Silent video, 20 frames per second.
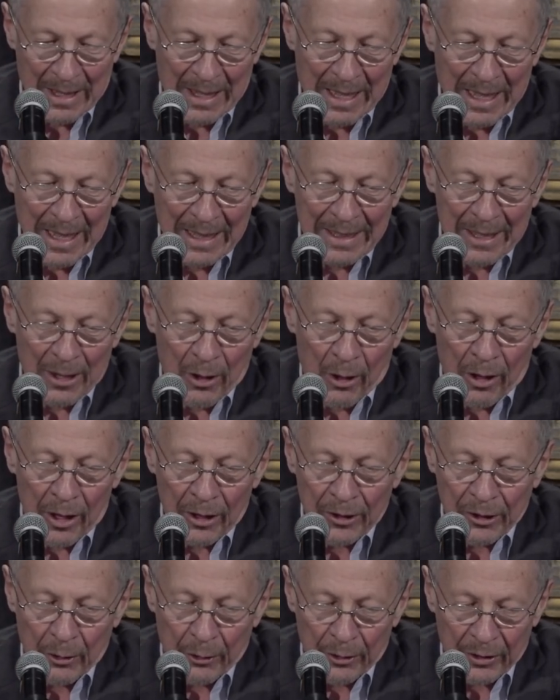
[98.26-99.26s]
Andy
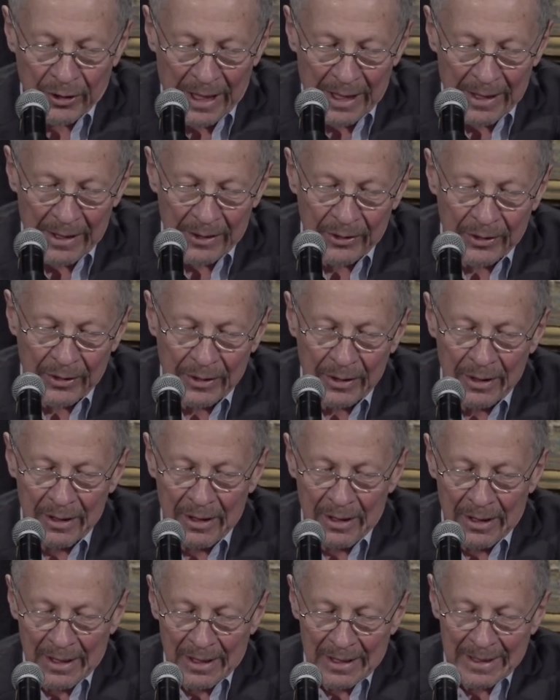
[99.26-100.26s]
also says
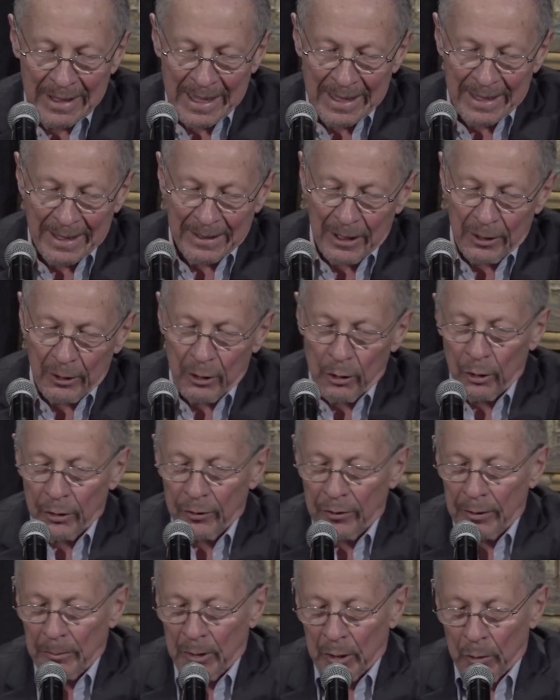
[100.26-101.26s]
getting the
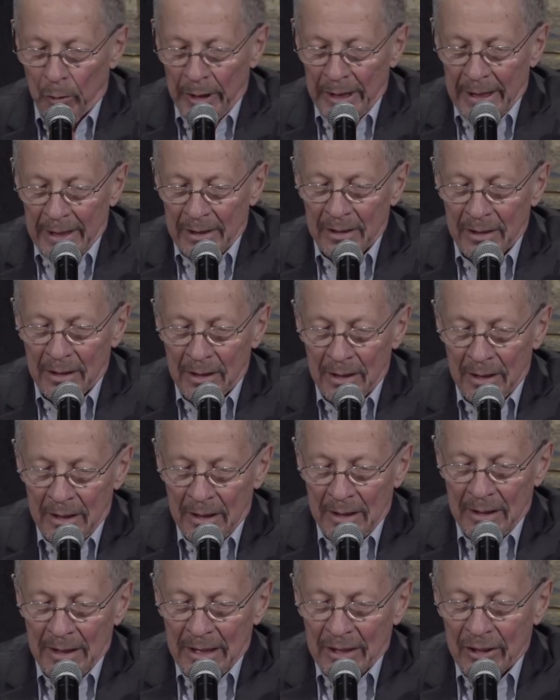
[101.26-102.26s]
news from Twitter
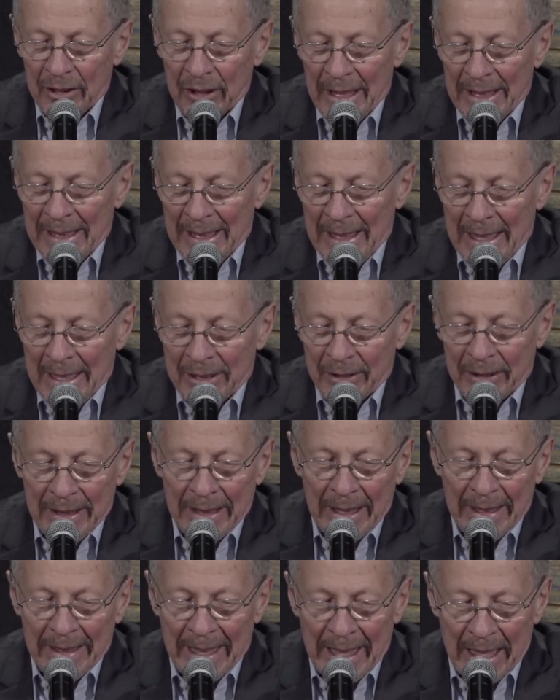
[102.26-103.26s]
is like
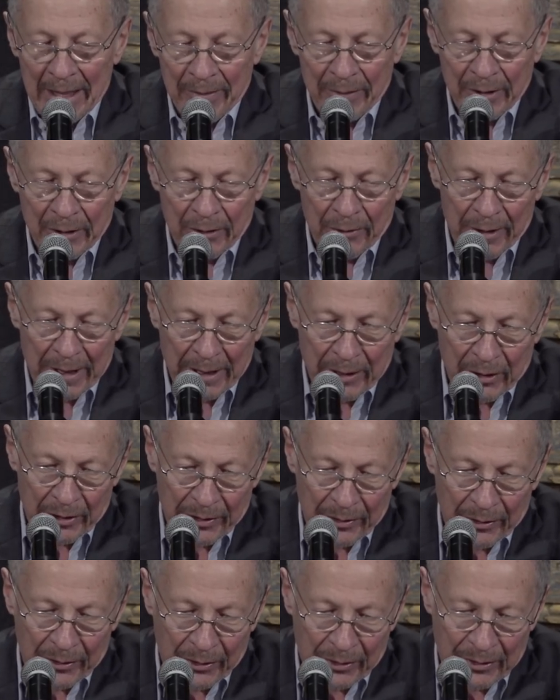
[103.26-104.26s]
asking a cat for
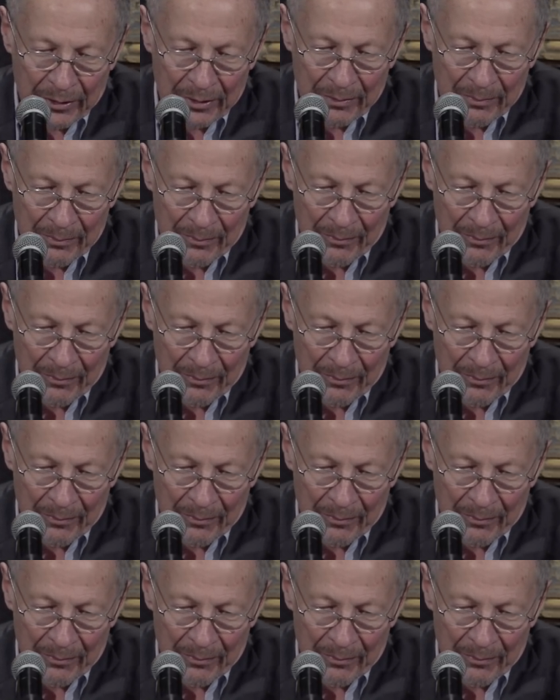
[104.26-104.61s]
directions.